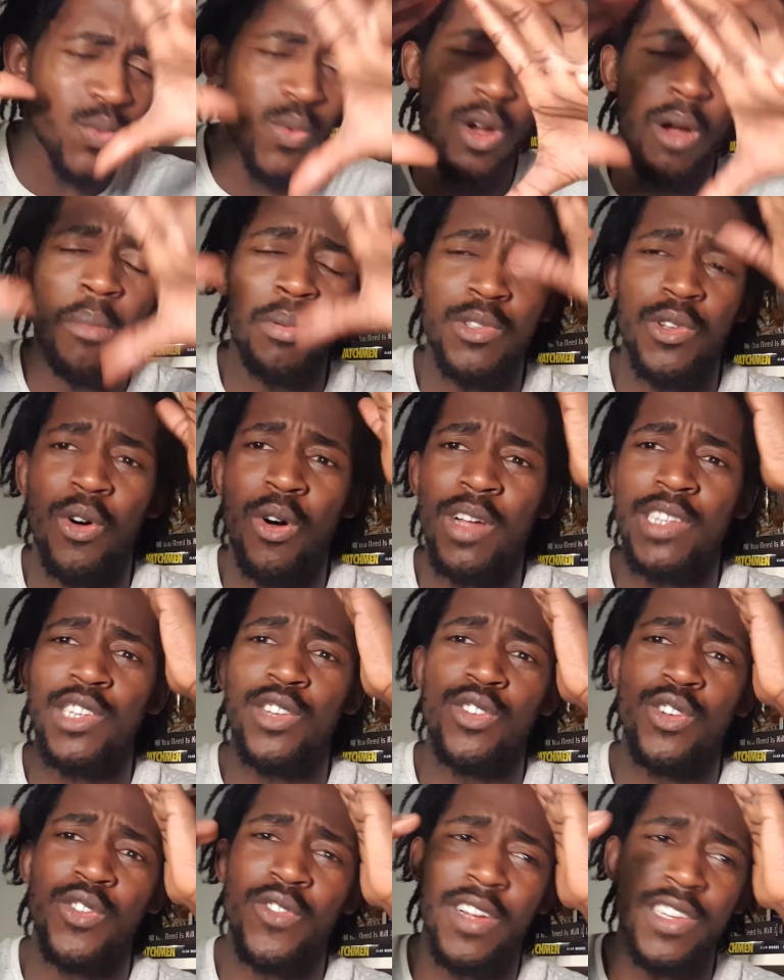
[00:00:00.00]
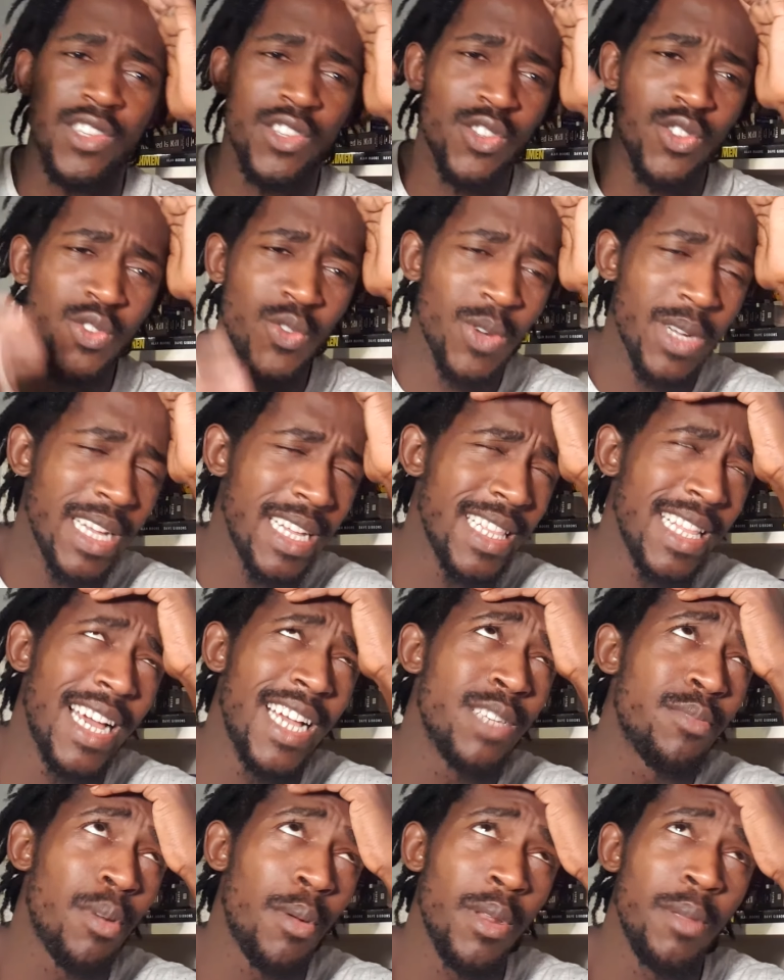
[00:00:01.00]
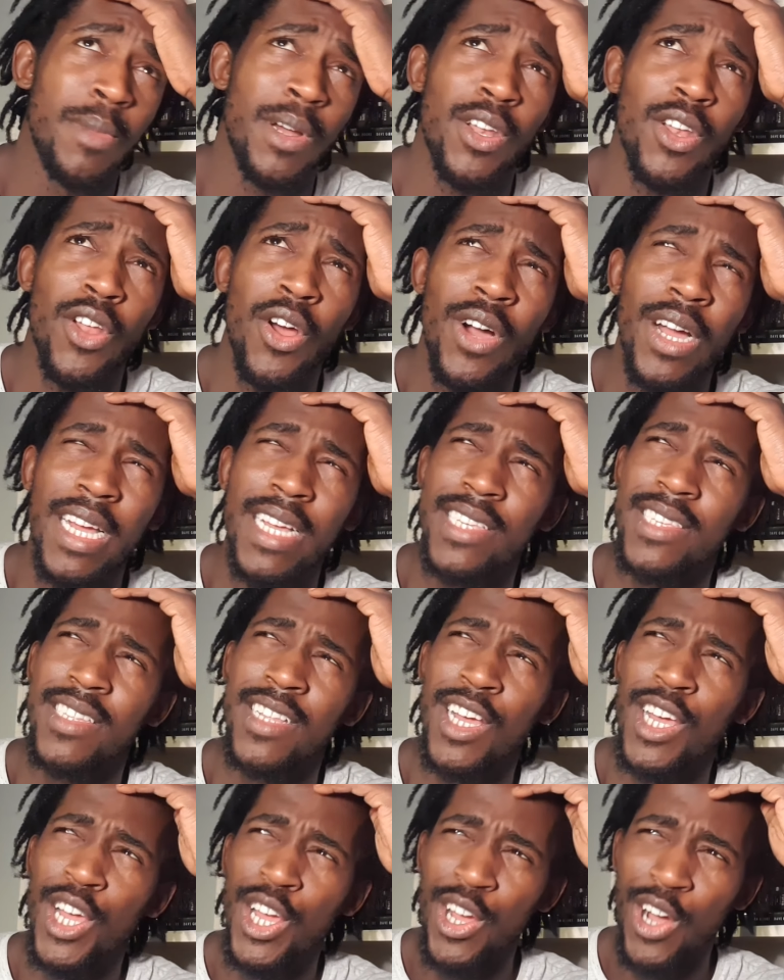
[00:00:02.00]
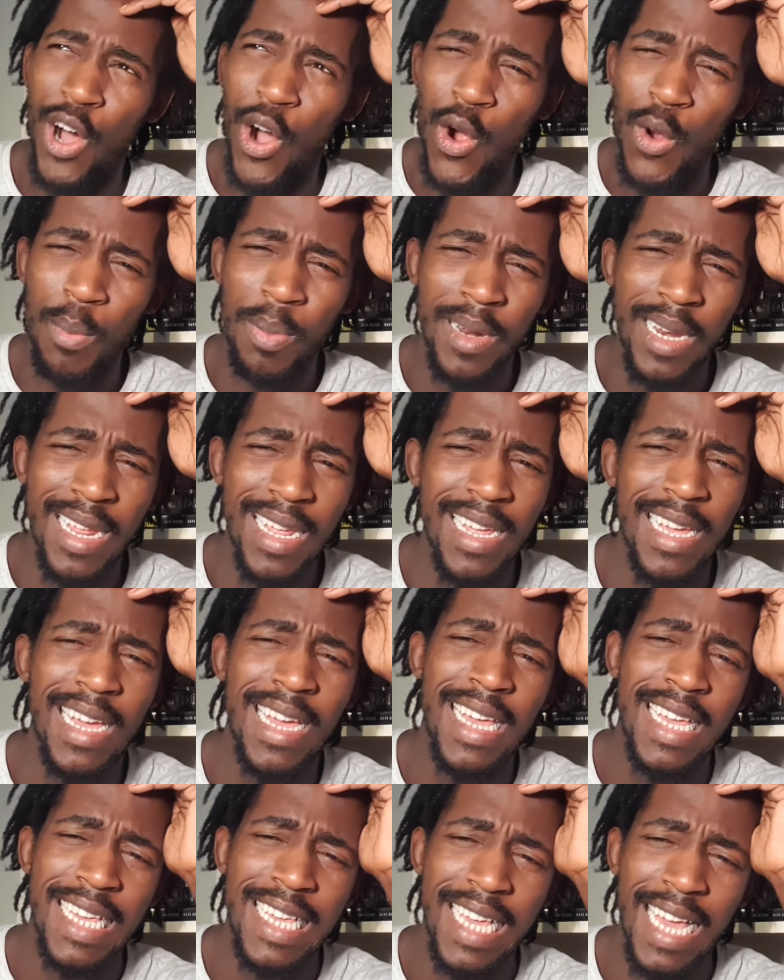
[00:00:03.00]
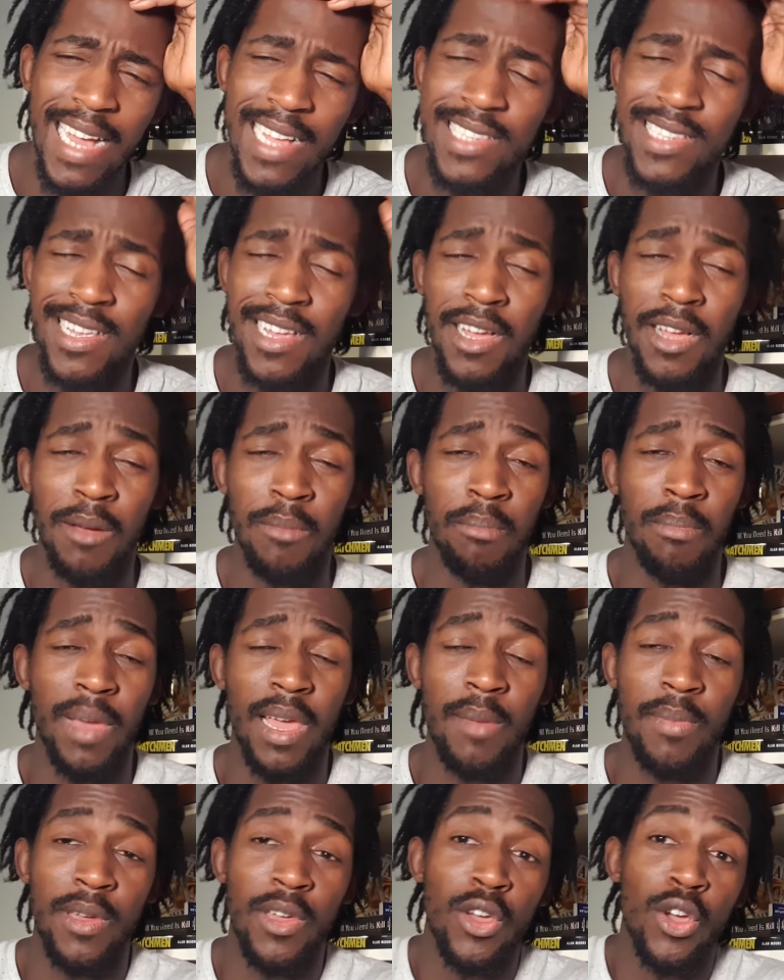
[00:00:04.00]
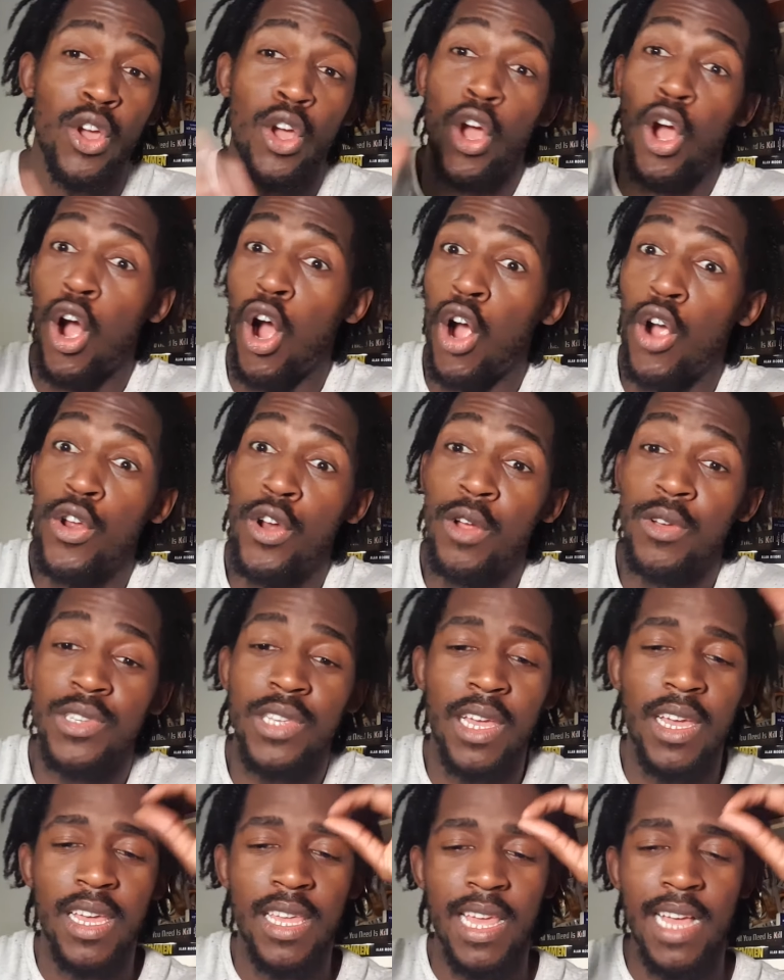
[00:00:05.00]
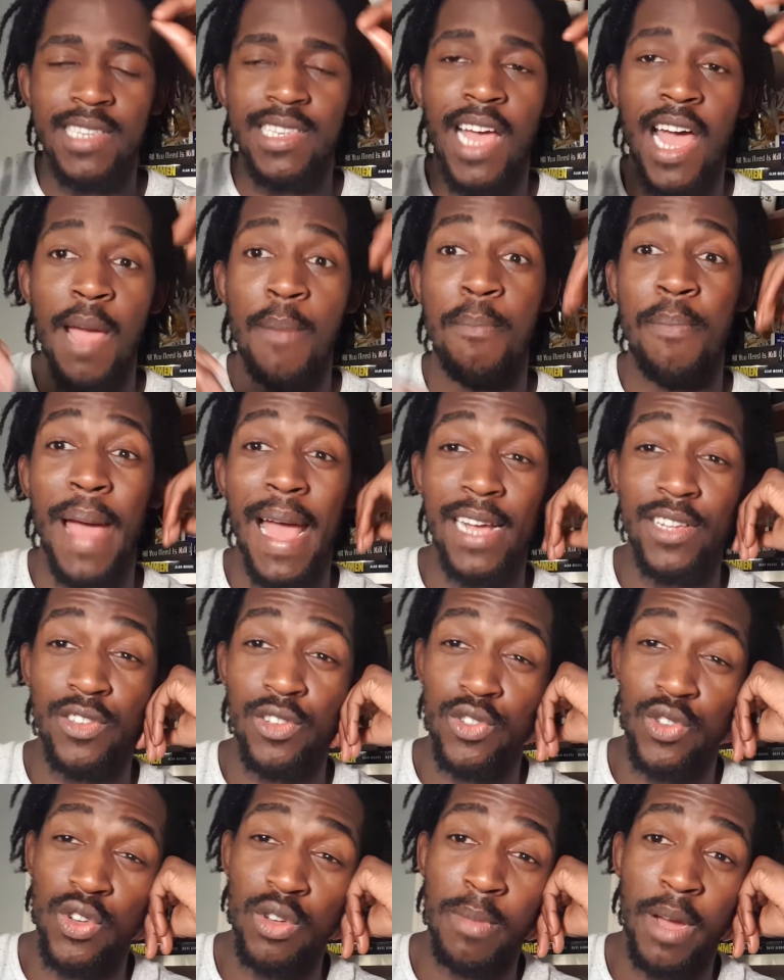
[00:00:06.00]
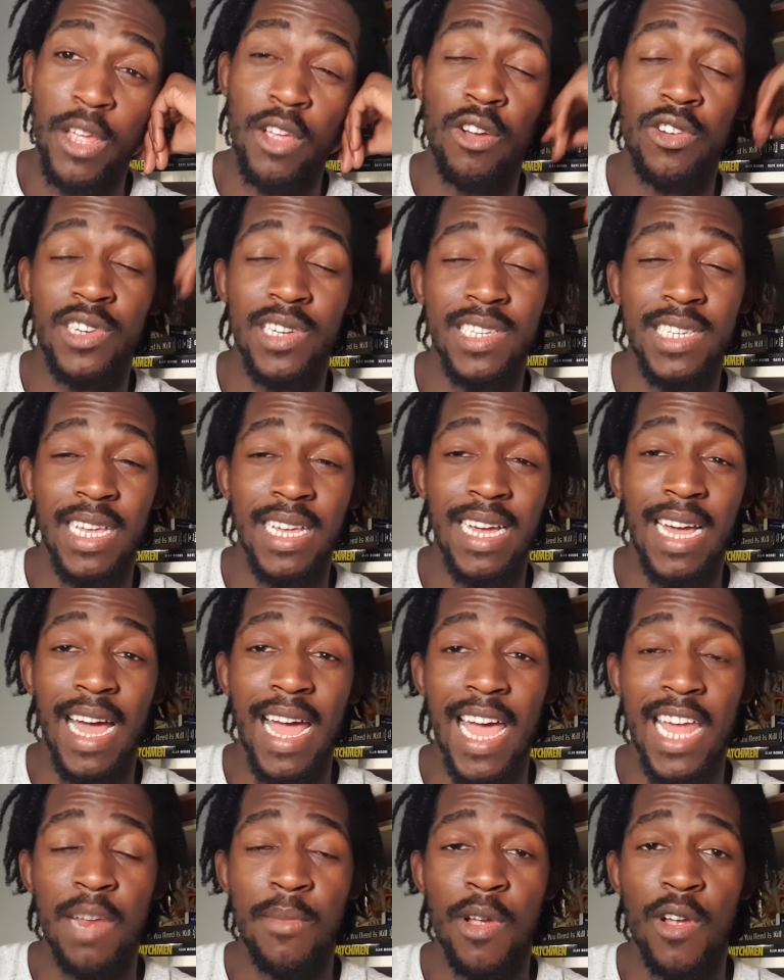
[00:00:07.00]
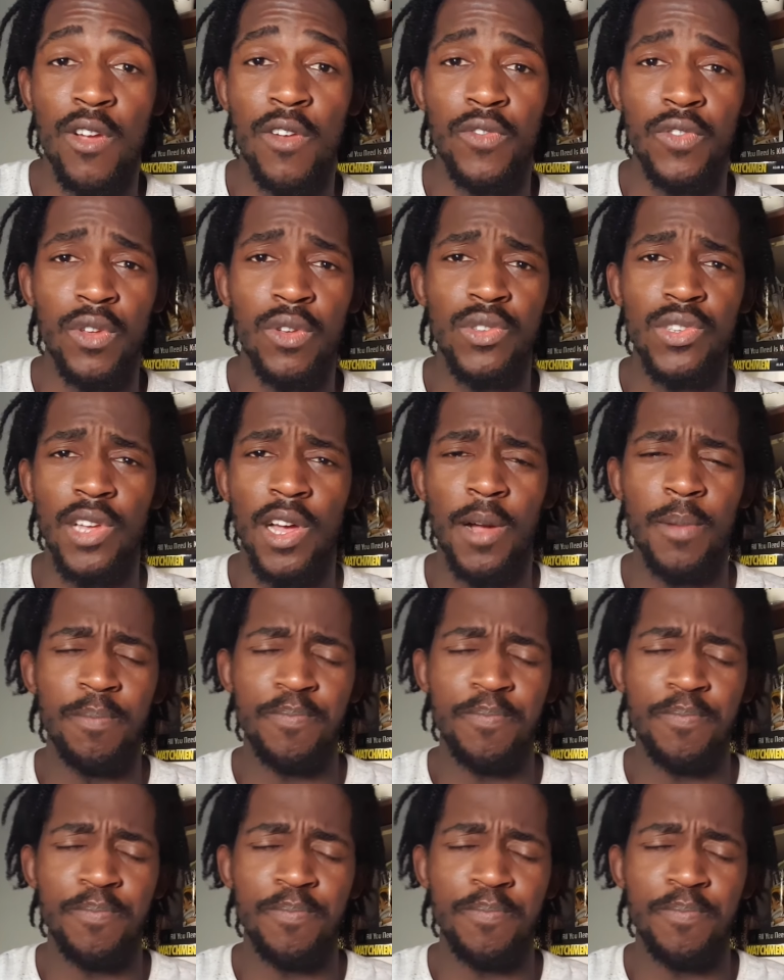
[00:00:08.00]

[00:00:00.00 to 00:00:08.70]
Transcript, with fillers: Welcome to Otaku Chris Is Talking. That is probably my longest opening yet, maybe, who knows. Yes, I am back to do my Youjo Senki anime reviews.